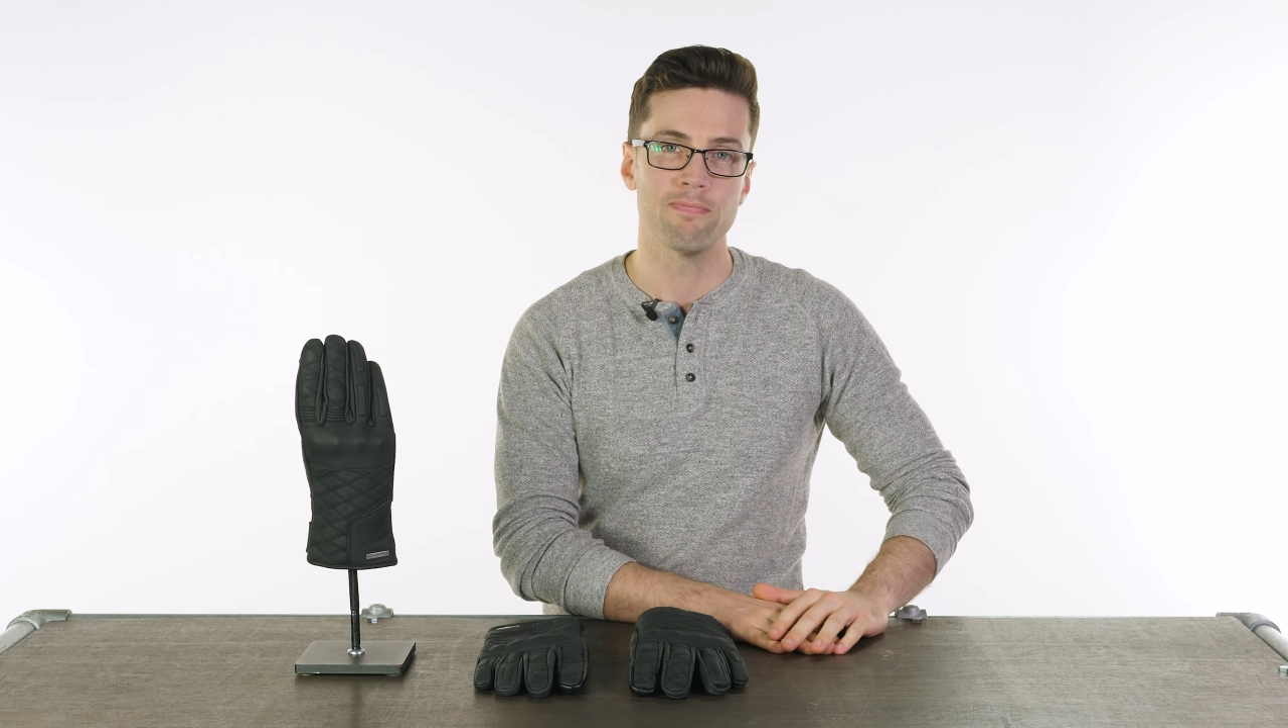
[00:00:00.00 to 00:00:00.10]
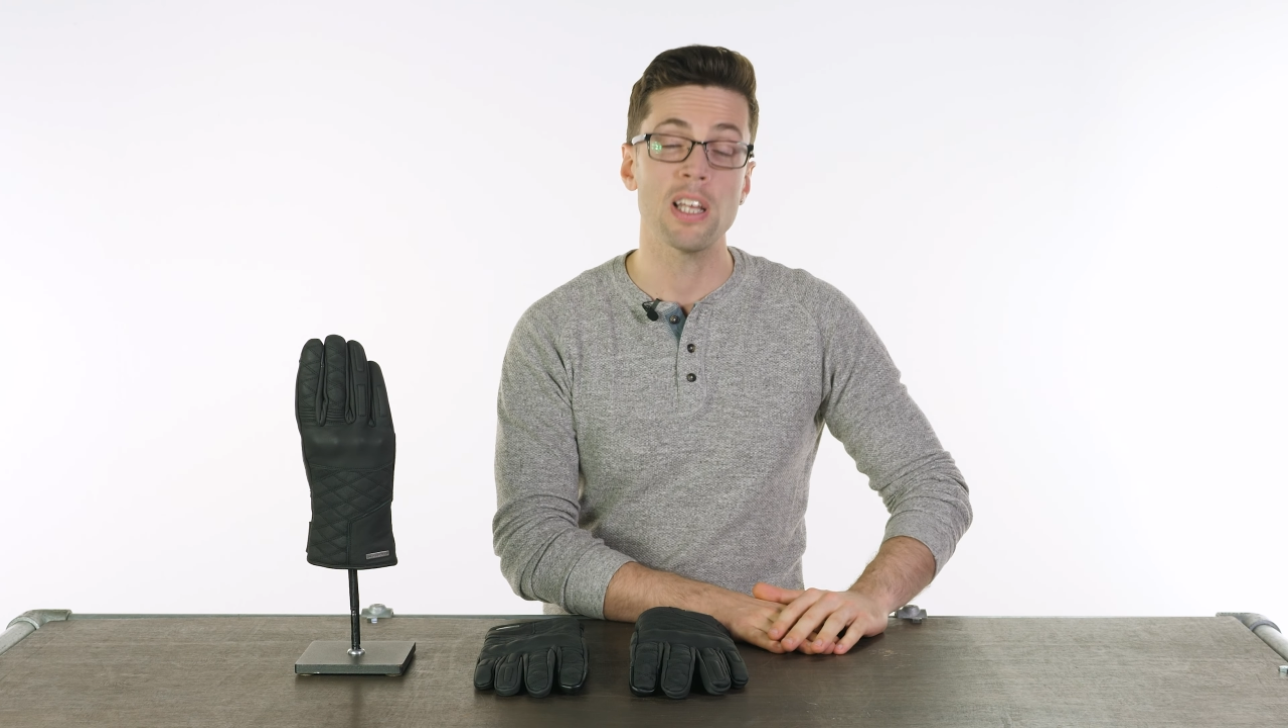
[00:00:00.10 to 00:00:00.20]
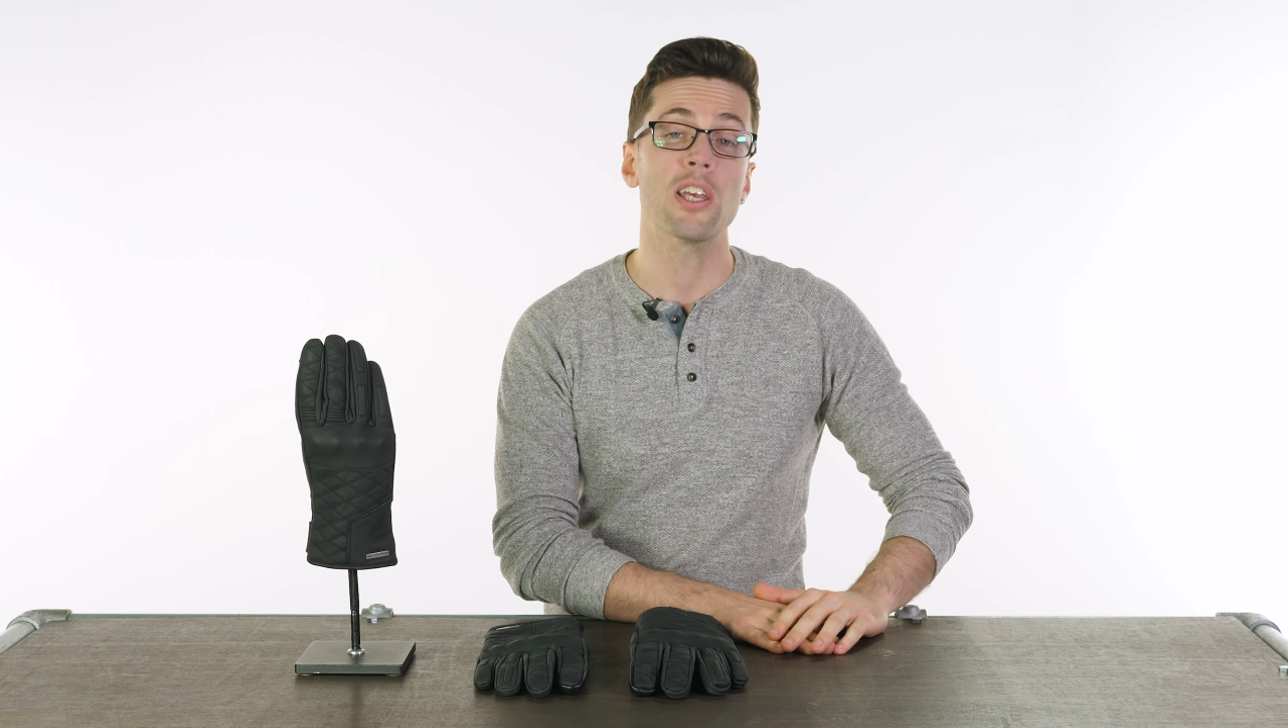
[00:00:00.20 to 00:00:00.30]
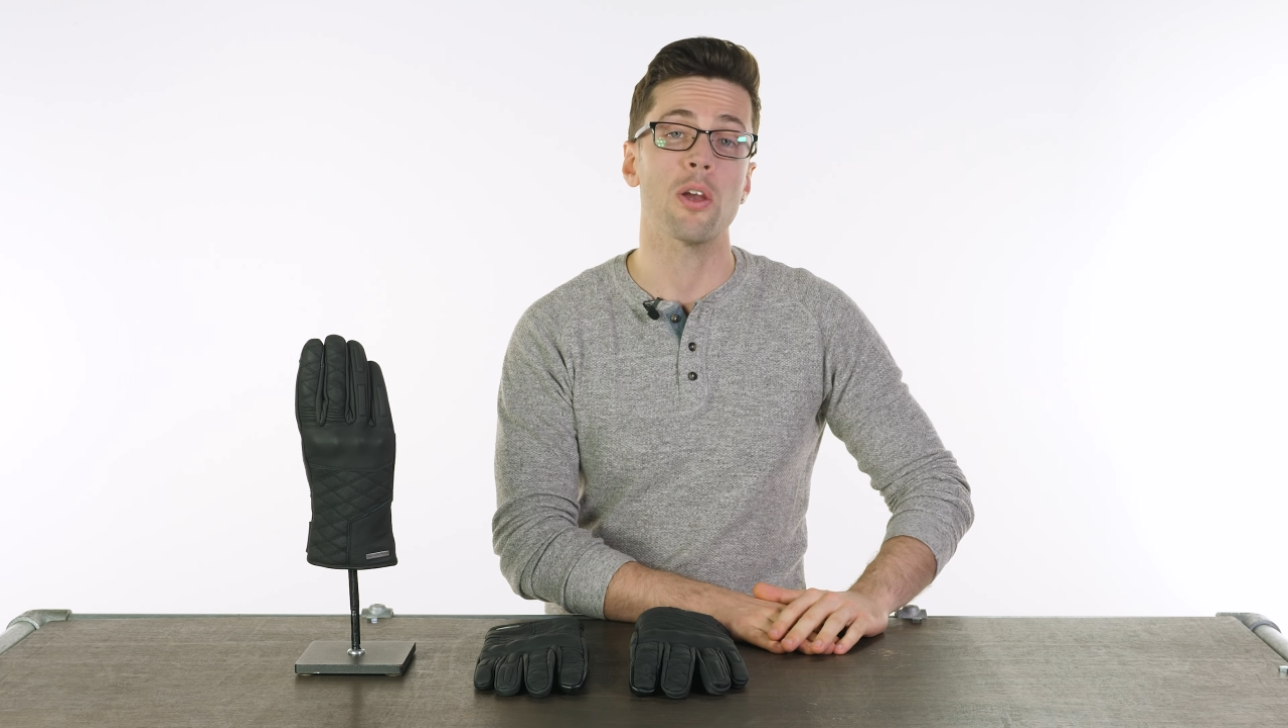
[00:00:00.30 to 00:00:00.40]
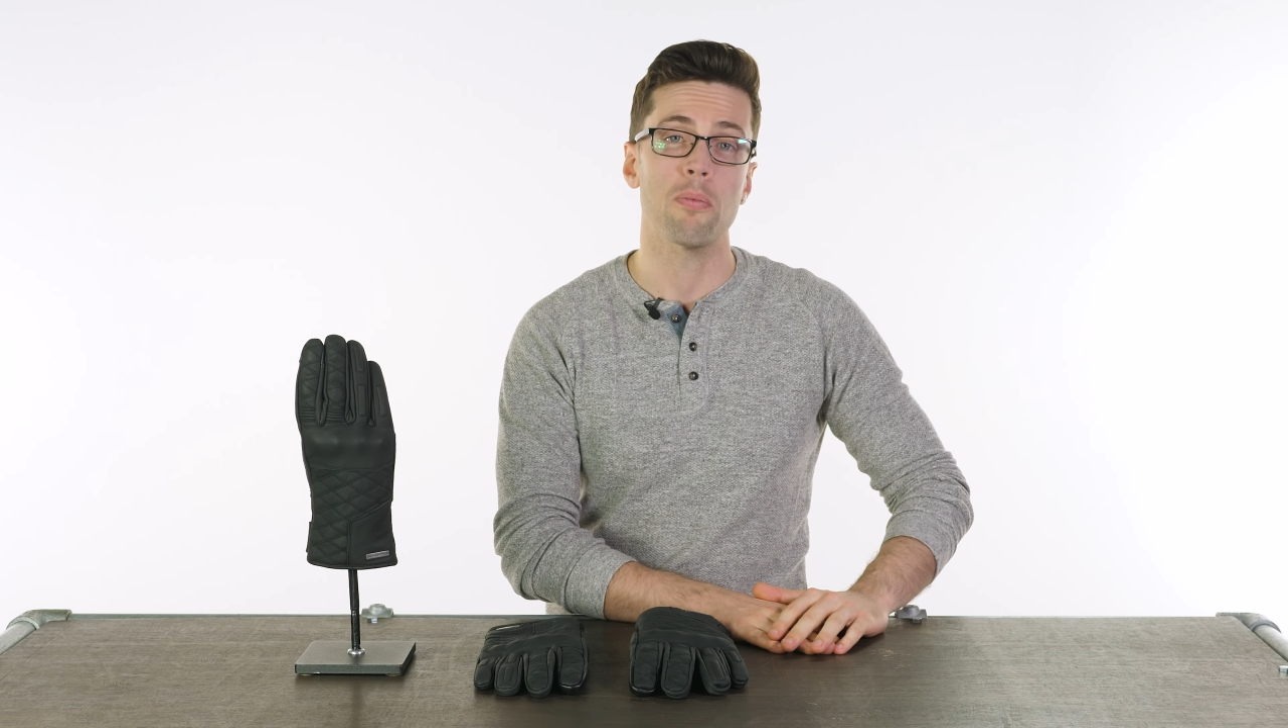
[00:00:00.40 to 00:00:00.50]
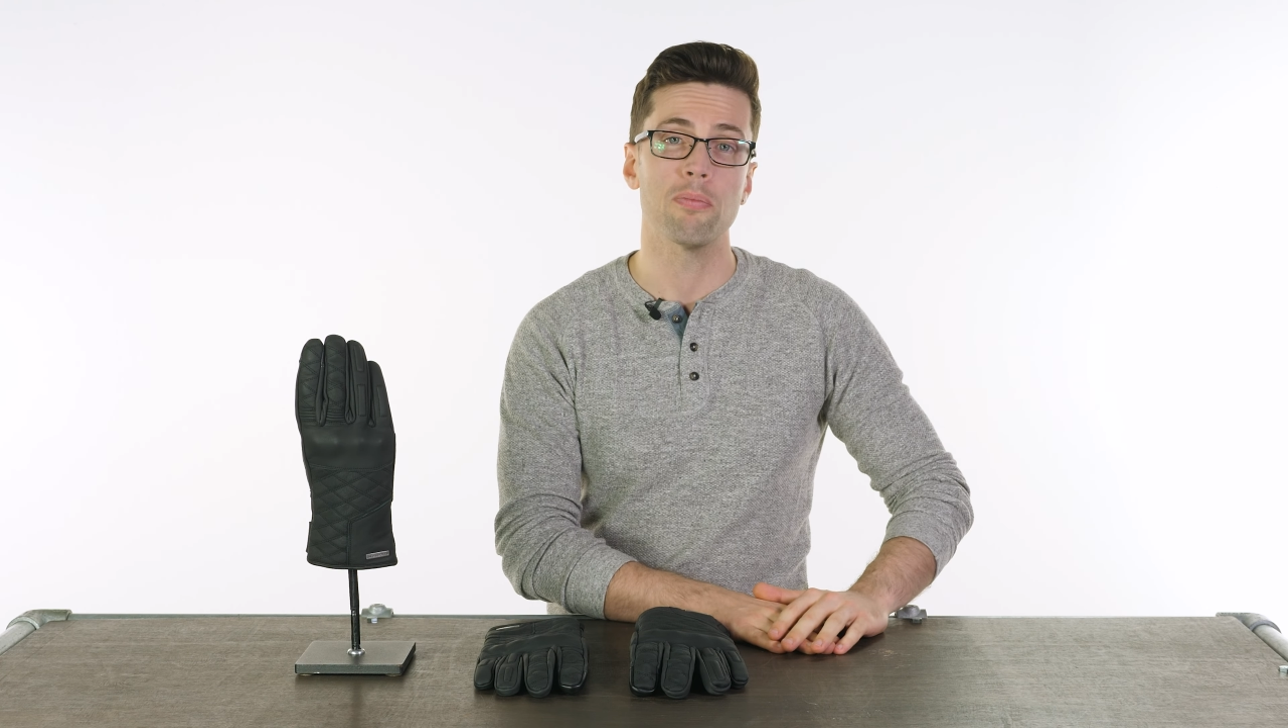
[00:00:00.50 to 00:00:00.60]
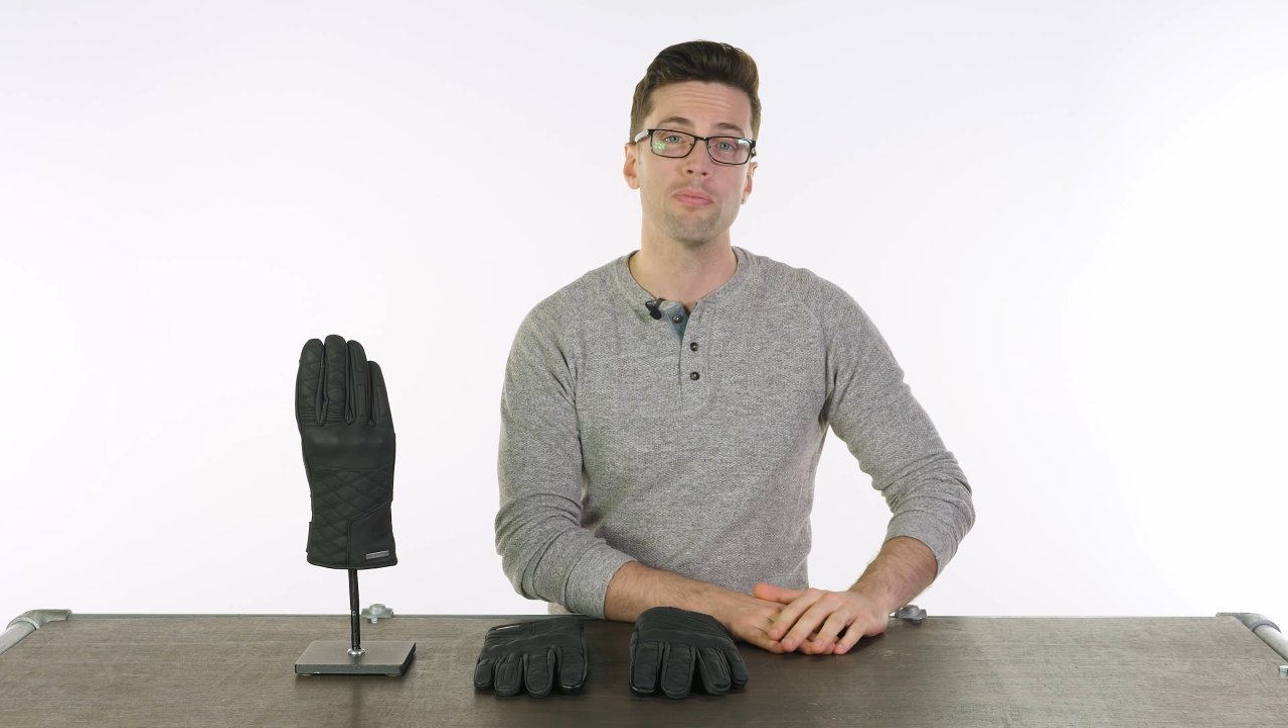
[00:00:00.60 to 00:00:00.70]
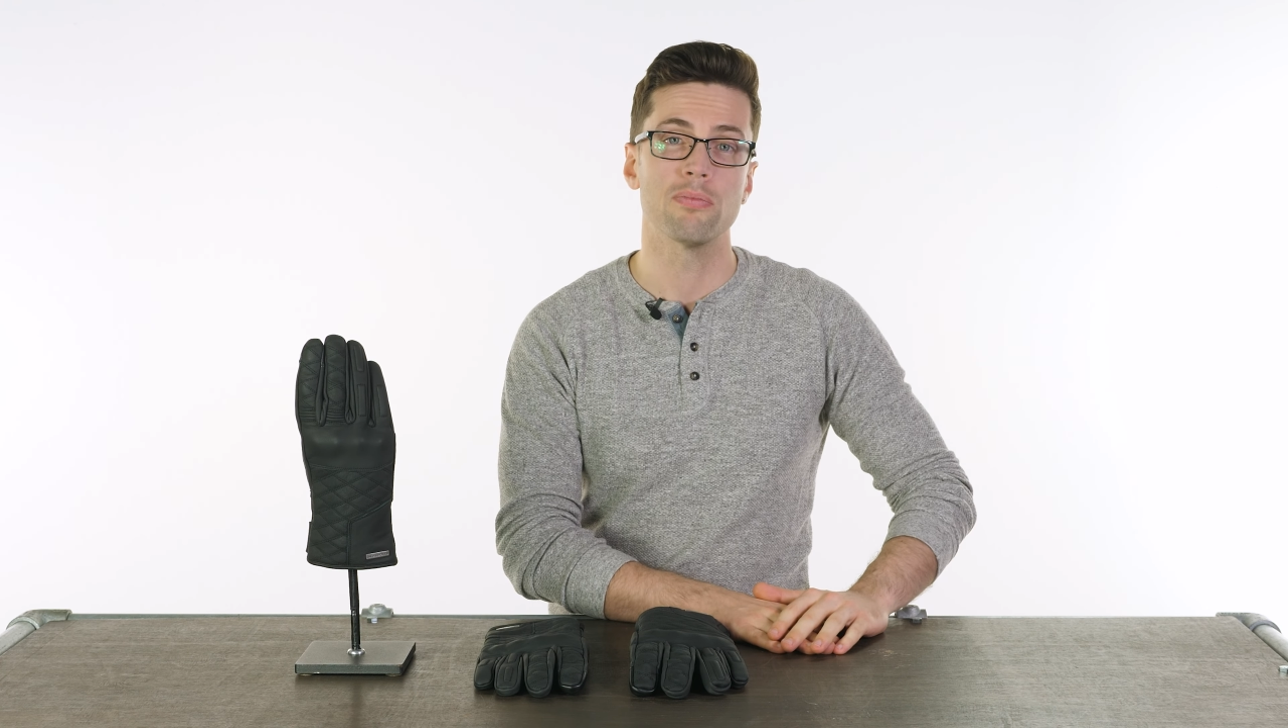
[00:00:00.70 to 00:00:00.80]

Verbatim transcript: Thank you.